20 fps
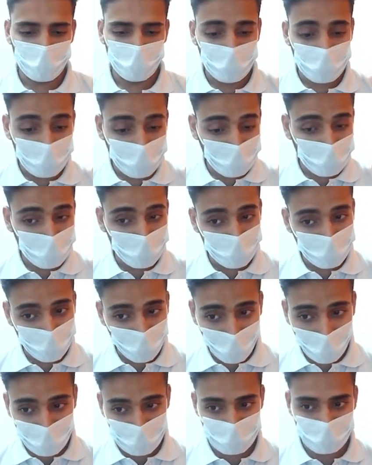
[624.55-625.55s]
The
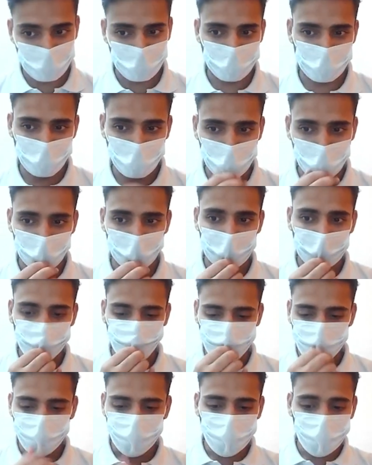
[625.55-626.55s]
comparison. Okay,
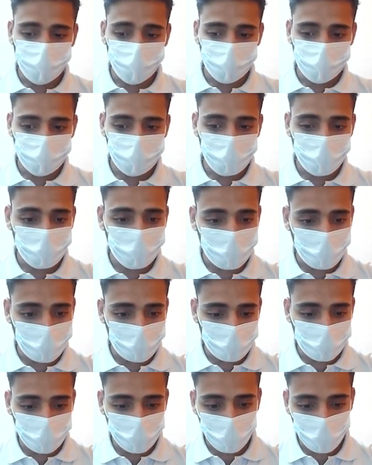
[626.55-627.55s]
if the
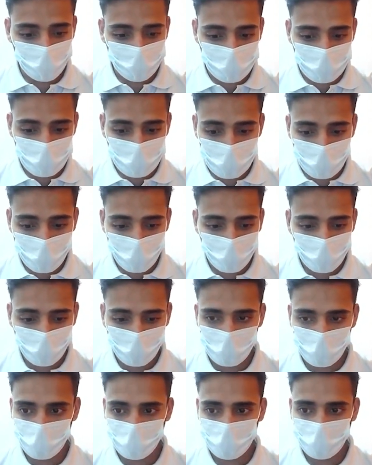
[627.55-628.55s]
value of
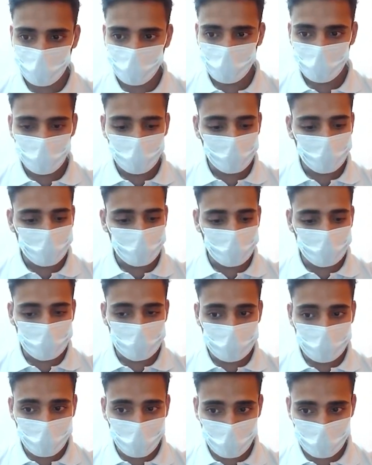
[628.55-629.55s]
C1 is
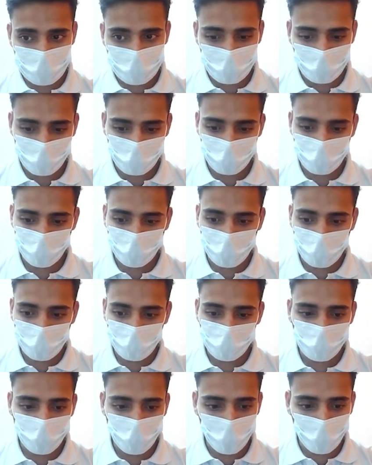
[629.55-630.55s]
less than the
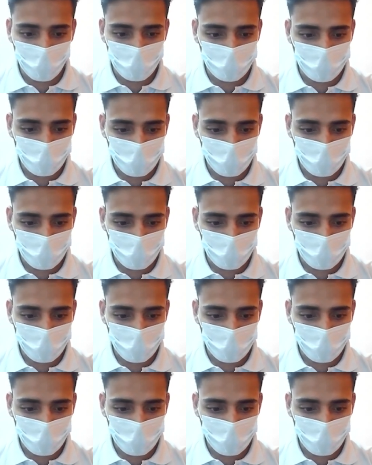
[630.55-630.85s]
value of